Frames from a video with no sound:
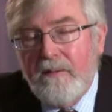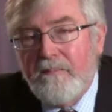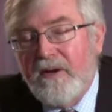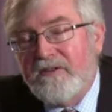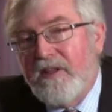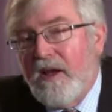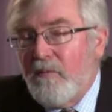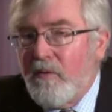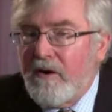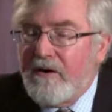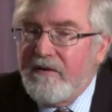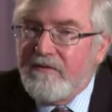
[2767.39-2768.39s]
And much of that
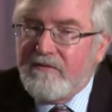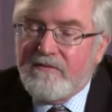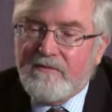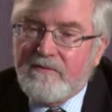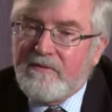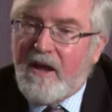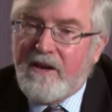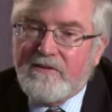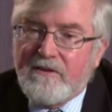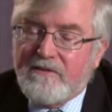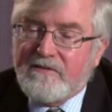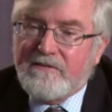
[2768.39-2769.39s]
work is
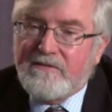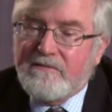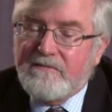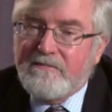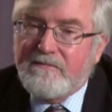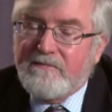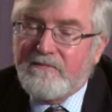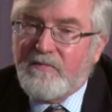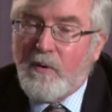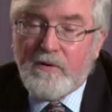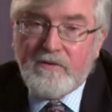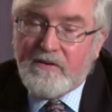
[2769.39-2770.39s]
not just
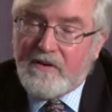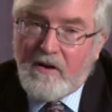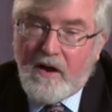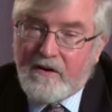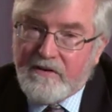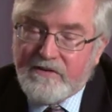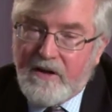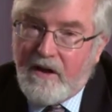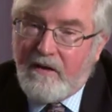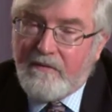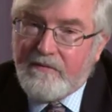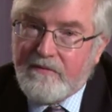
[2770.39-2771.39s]
focusing on
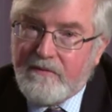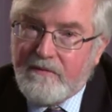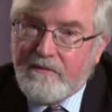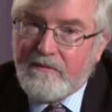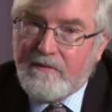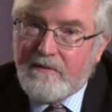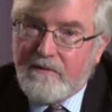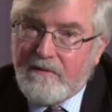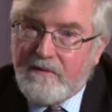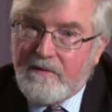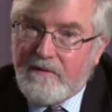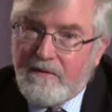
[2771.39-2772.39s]
ourselves.
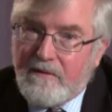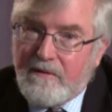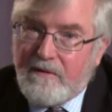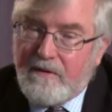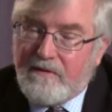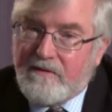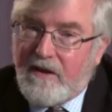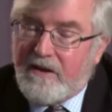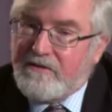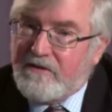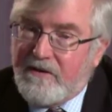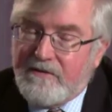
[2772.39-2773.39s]
It's
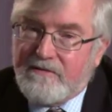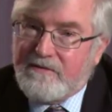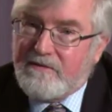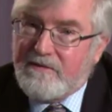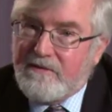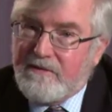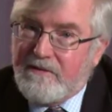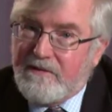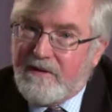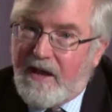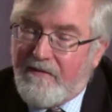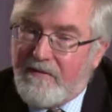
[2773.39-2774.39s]
not just
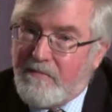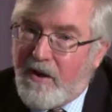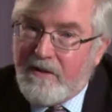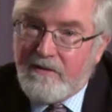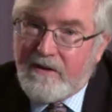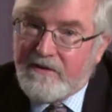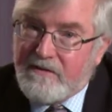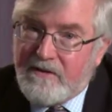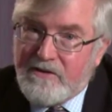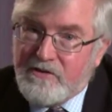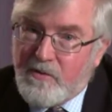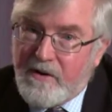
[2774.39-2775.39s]
having potlucks
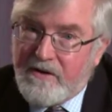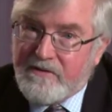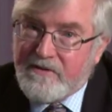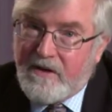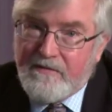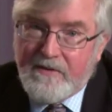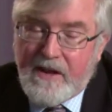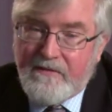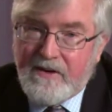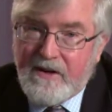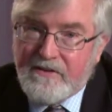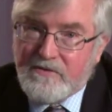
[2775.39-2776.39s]
and enjoying ourselves and
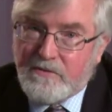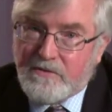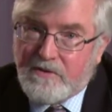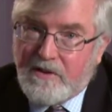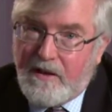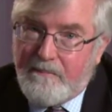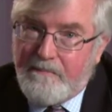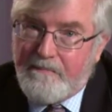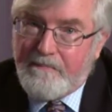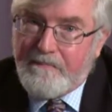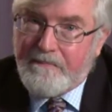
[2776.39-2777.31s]
having a nice social club.